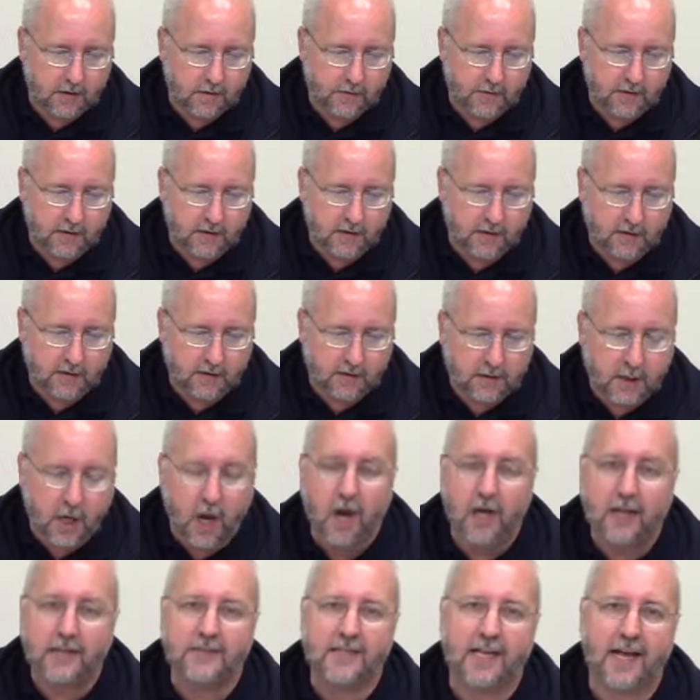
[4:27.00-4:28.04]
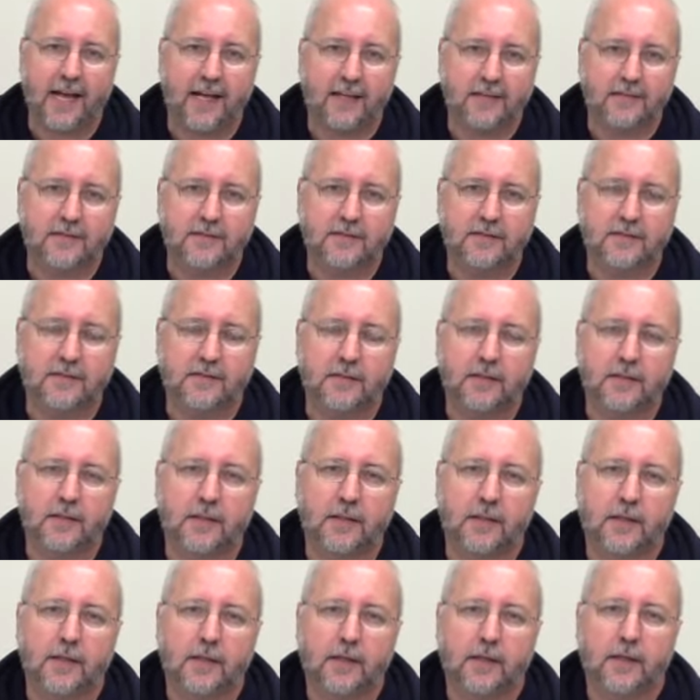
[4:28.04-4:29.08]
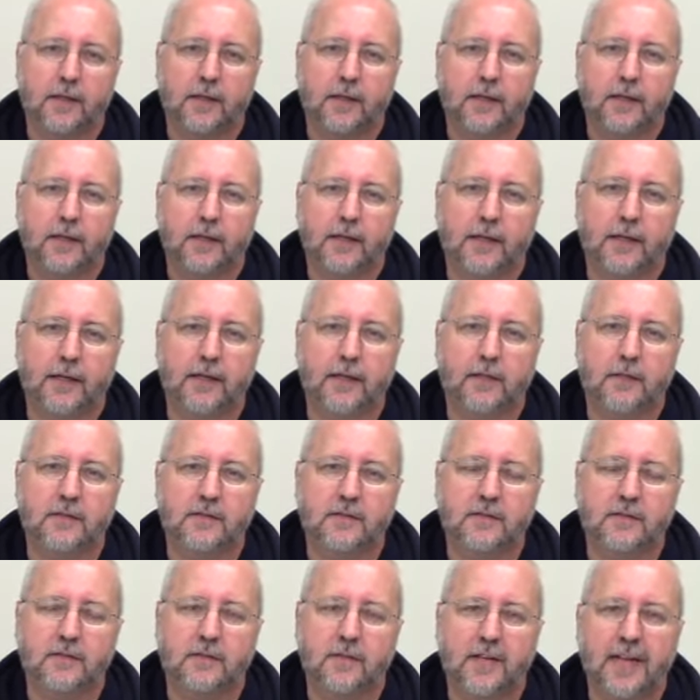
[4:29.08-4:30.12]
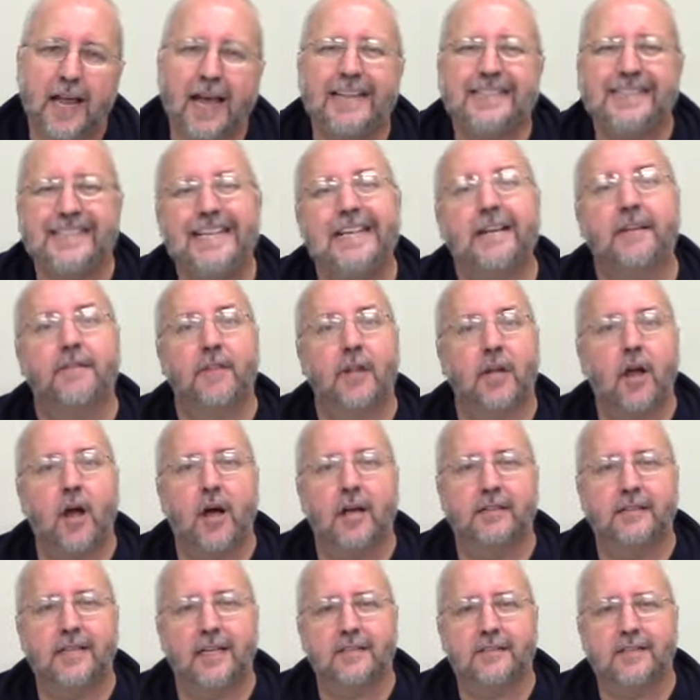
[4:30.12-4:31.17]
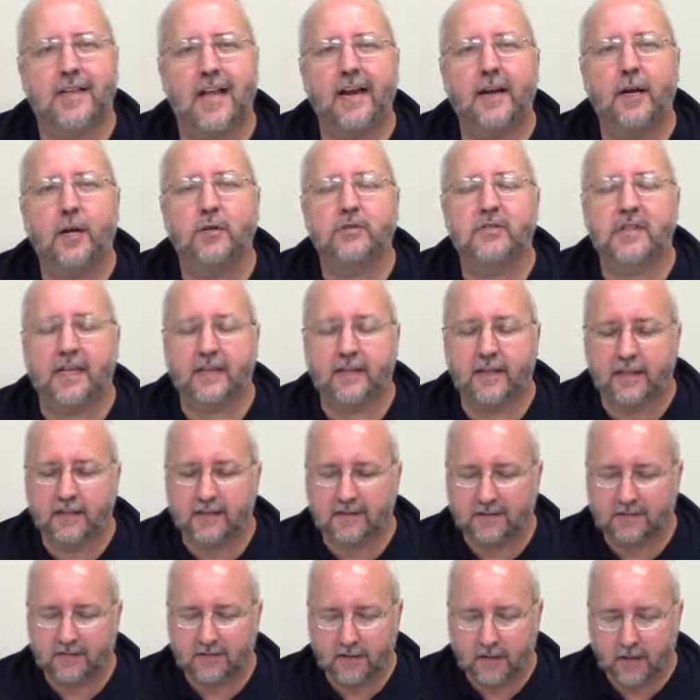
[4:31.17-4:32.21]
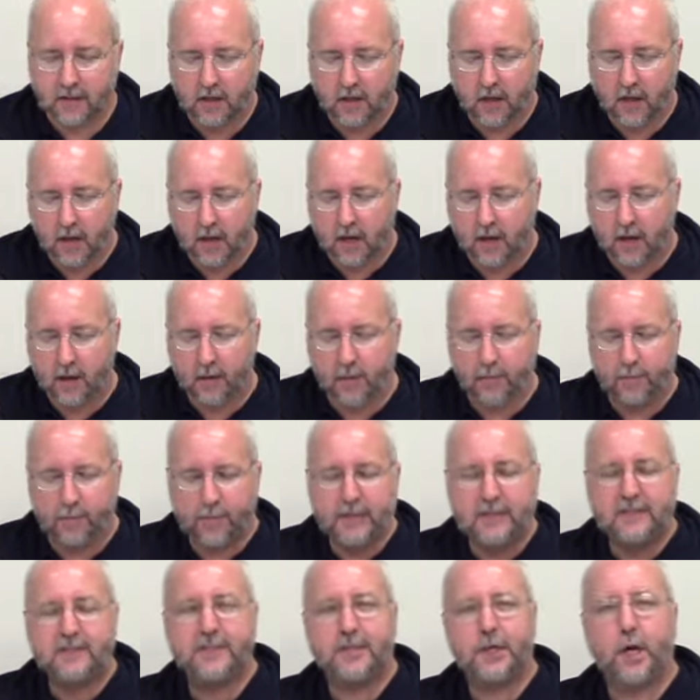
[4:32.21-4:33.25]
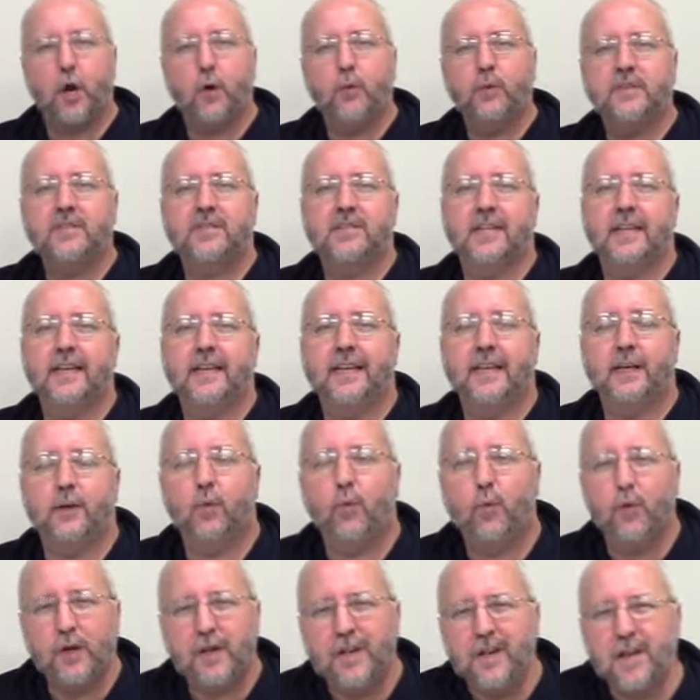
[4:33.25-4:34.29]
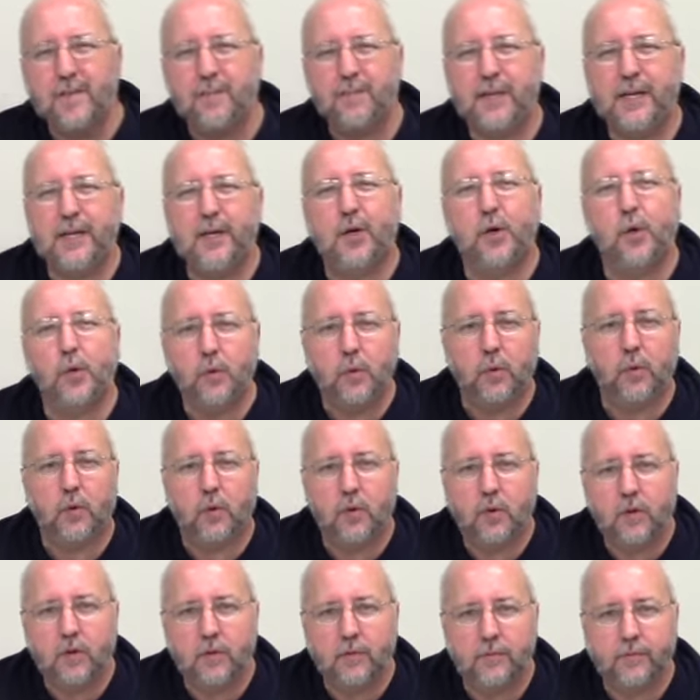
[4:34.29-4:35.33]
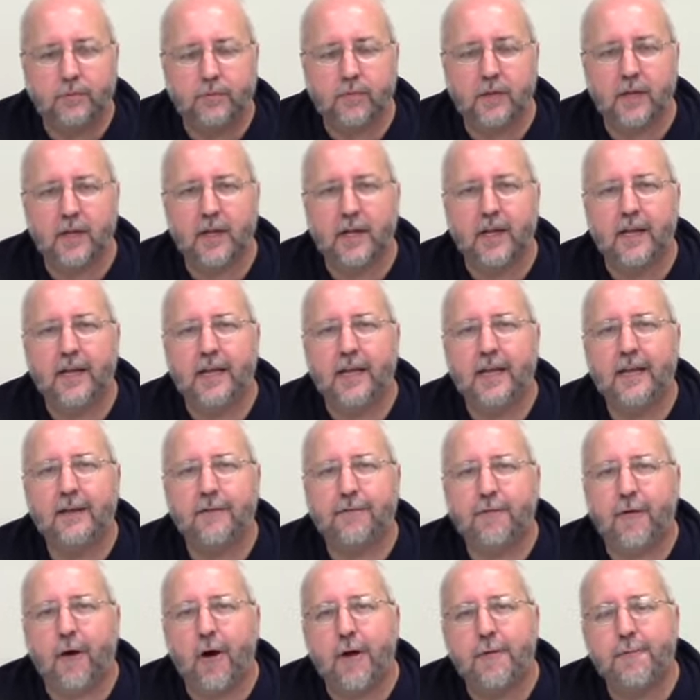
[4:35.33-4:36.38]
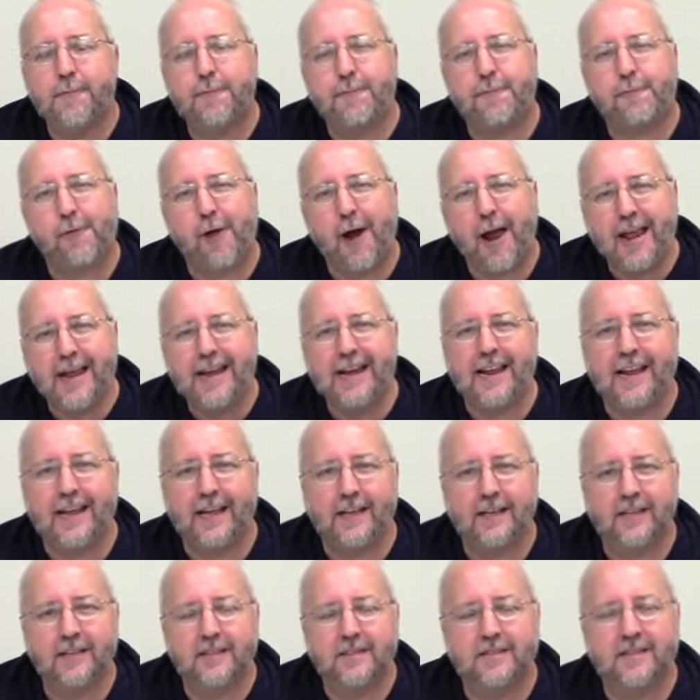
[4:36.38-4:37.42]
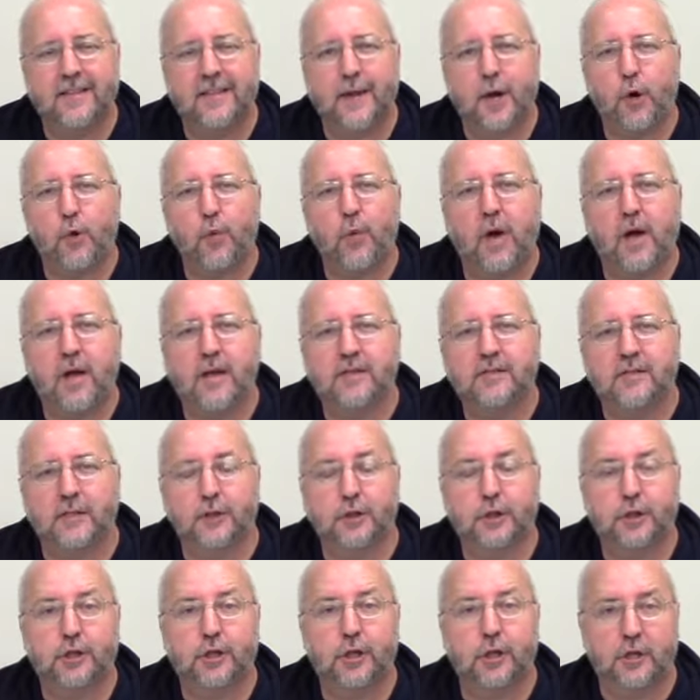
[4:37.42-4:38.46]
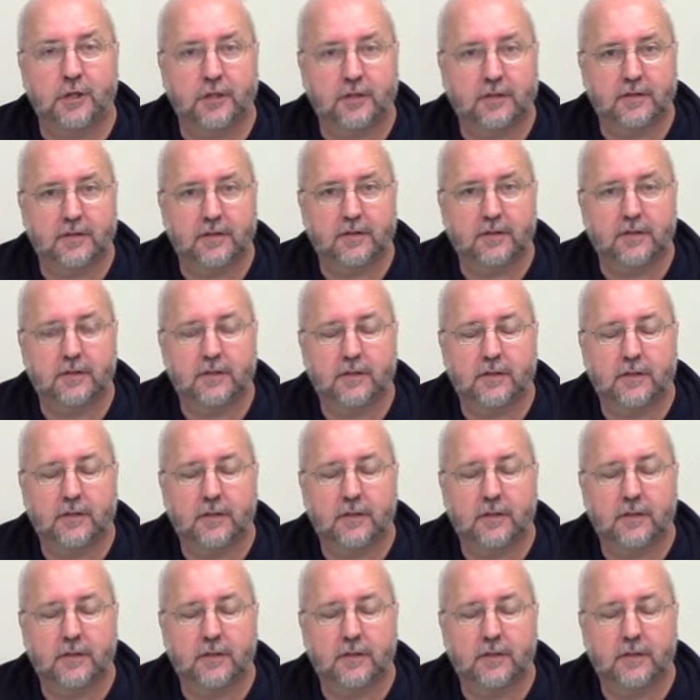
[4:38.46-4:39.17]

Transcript: the contest is, the idea of the contest kind of goes like this. PTO was thinking, wouldn't it be cool if on Fridays there was a shirt